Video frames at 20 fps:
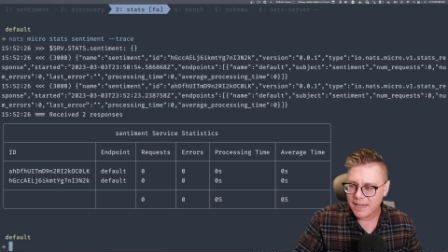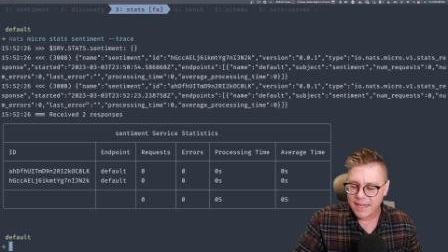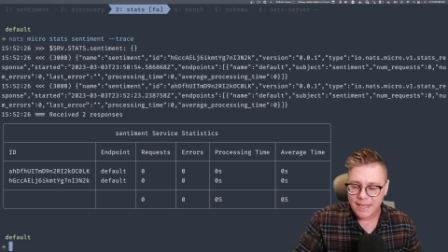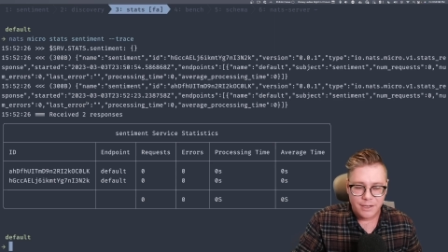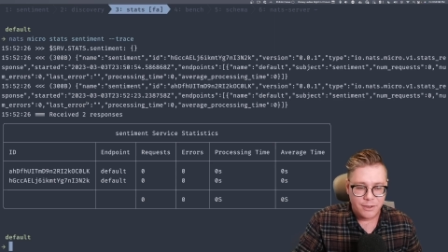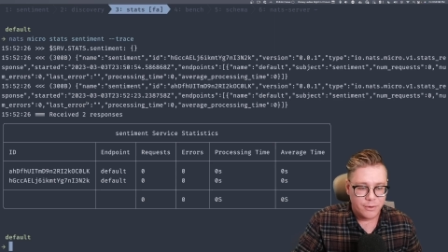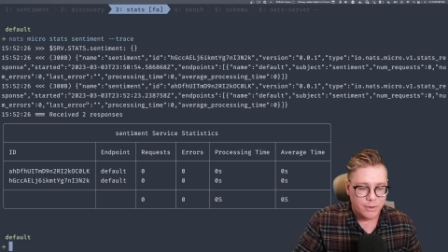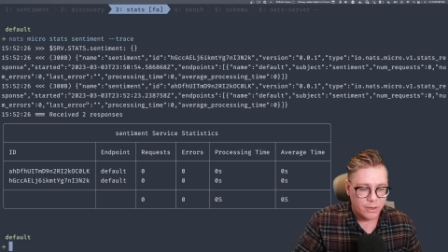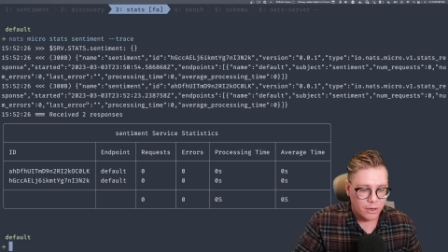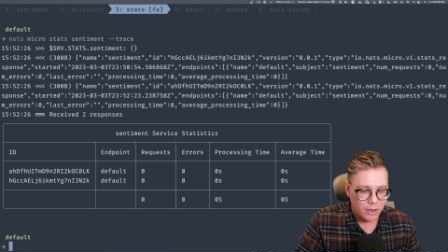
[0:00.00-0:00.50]

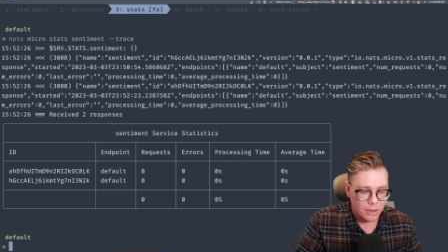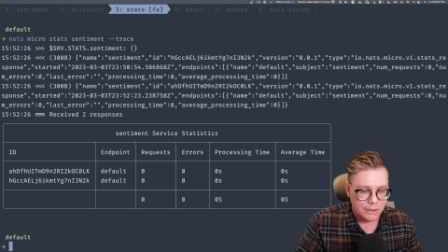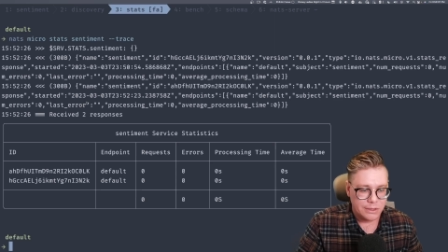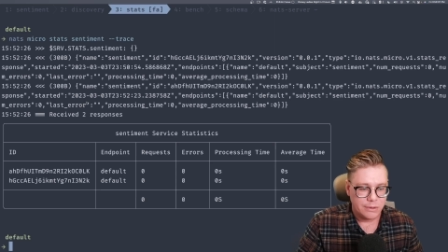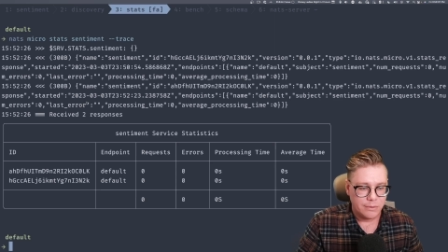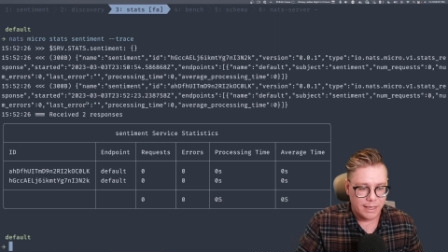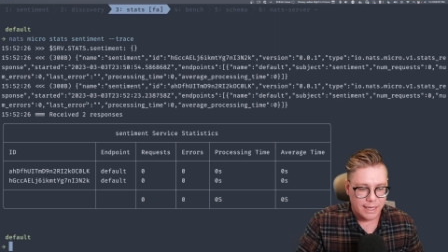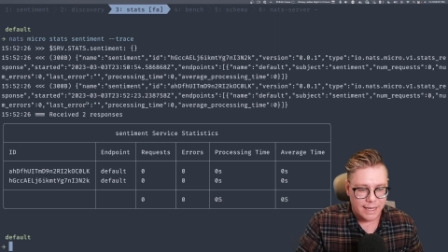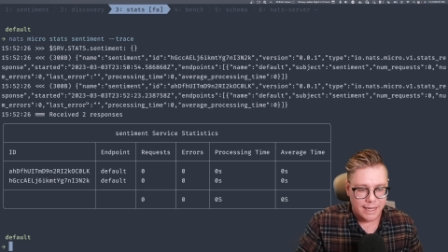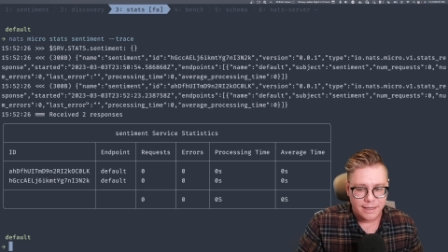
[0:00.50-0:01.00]
And you can
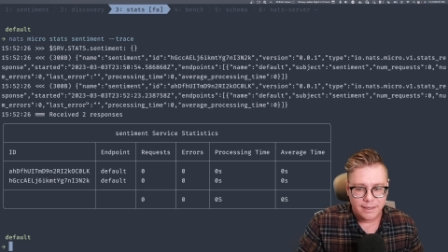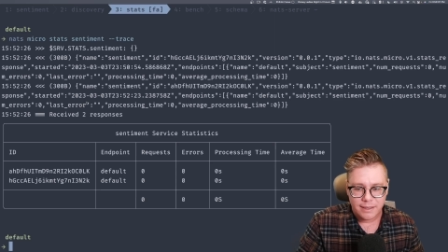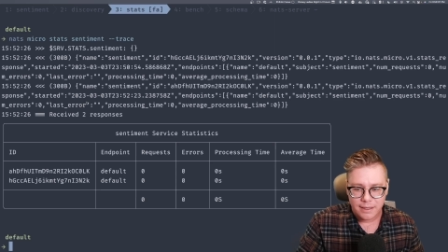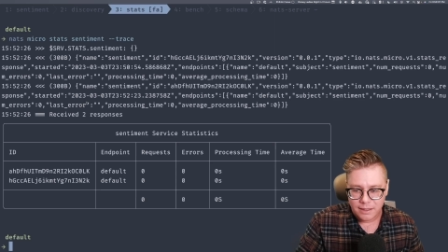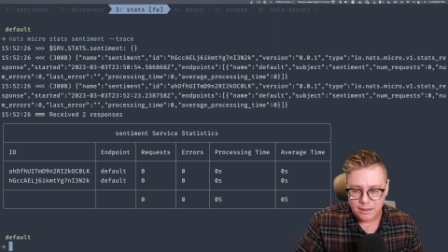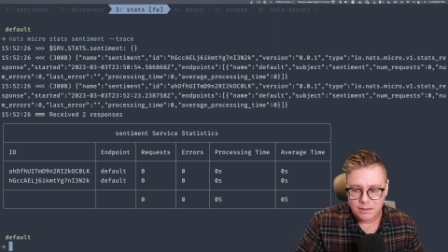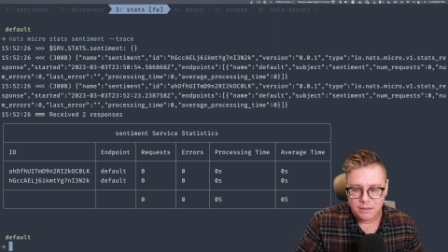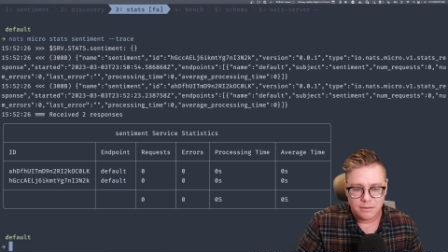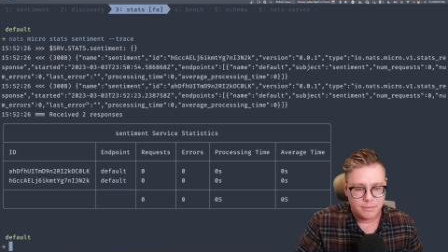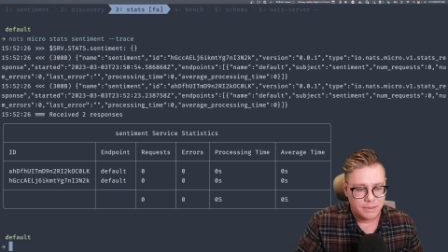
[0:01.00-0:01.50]
also add
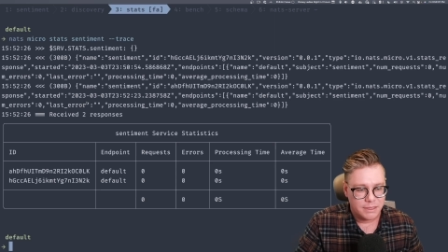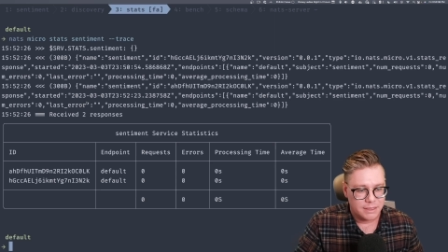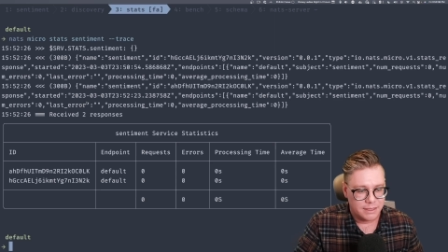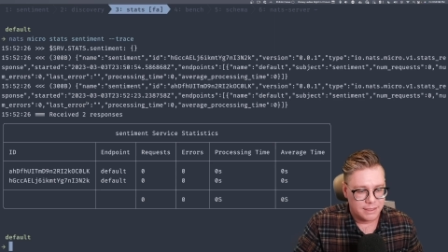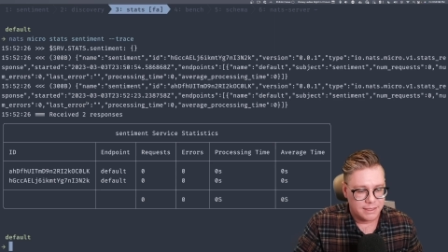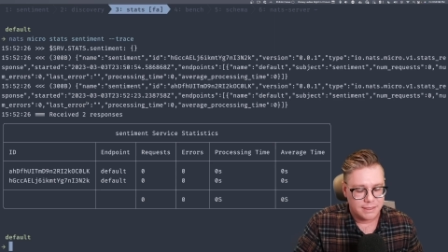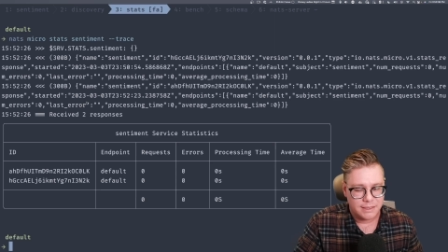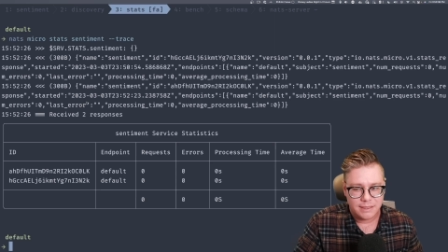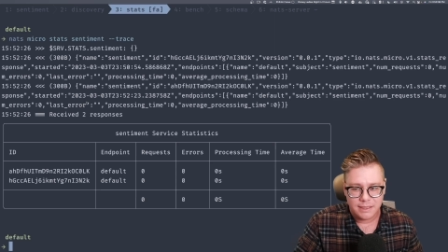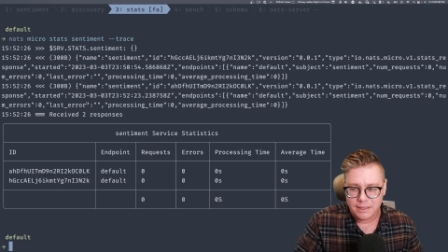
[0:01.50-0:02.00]
custom
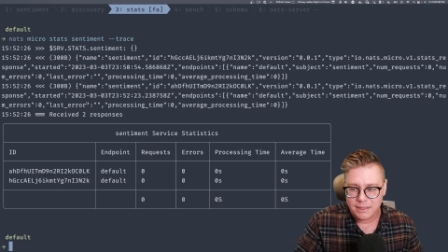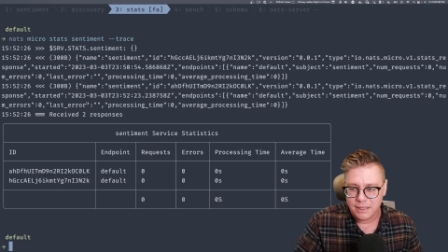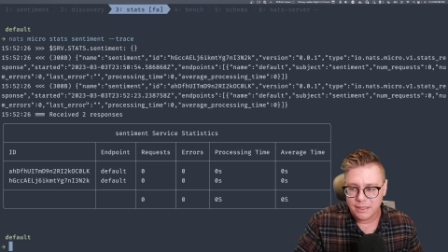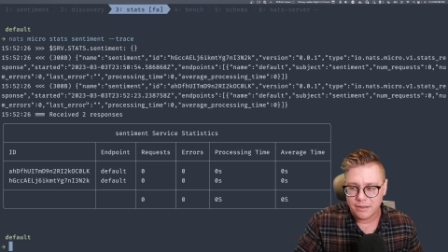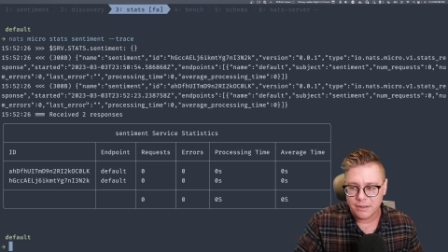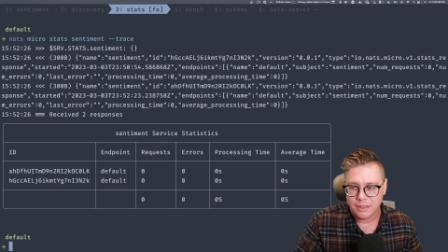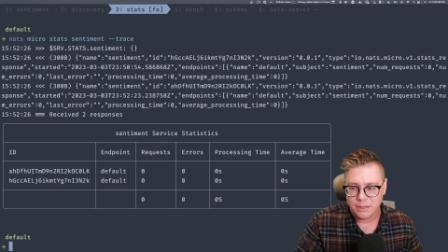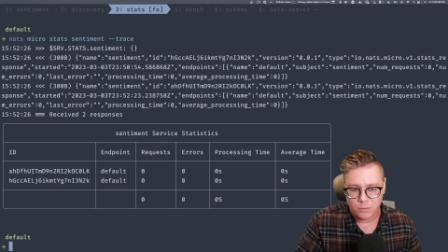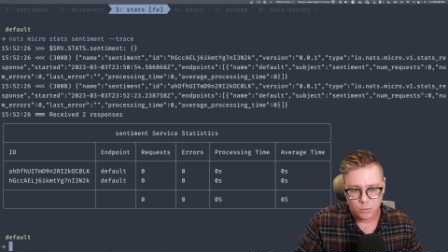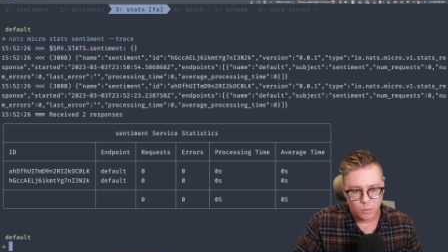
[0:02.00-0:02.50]
statistics
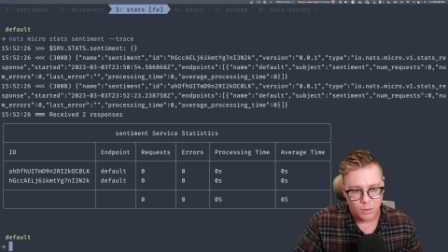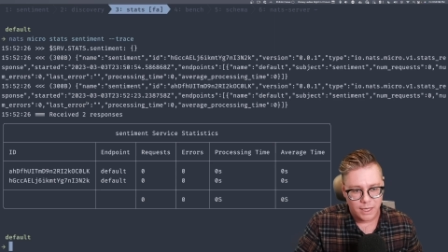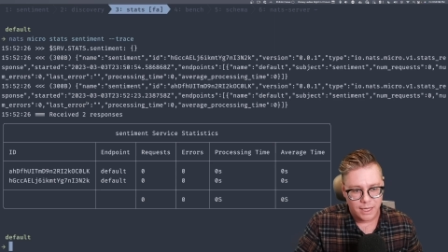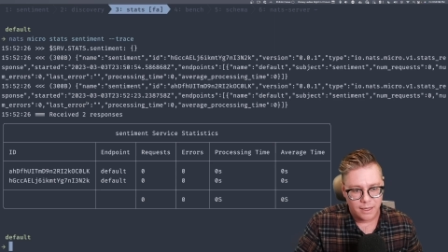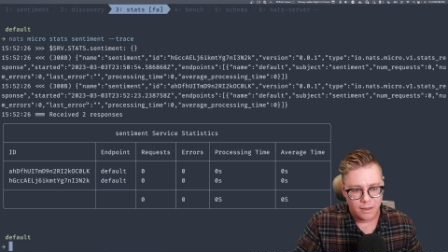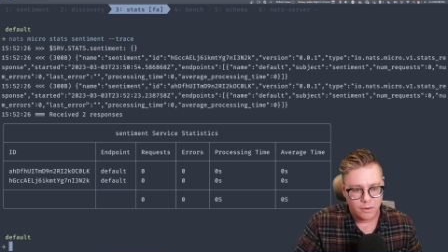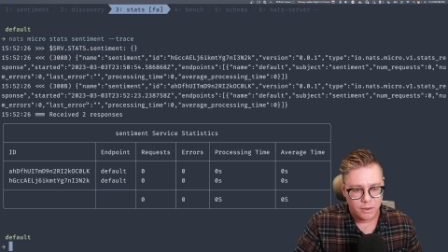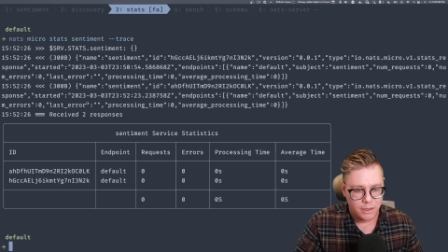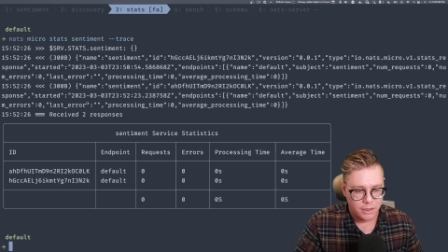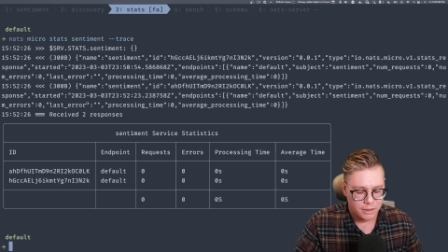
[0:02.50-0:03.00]
here as
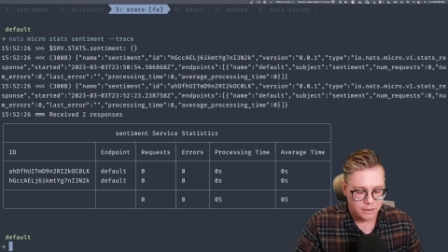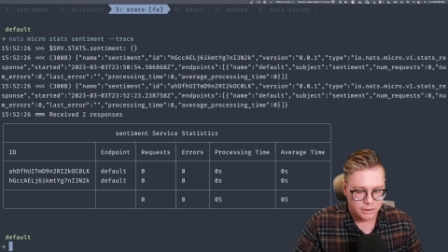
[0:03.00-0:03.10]
well.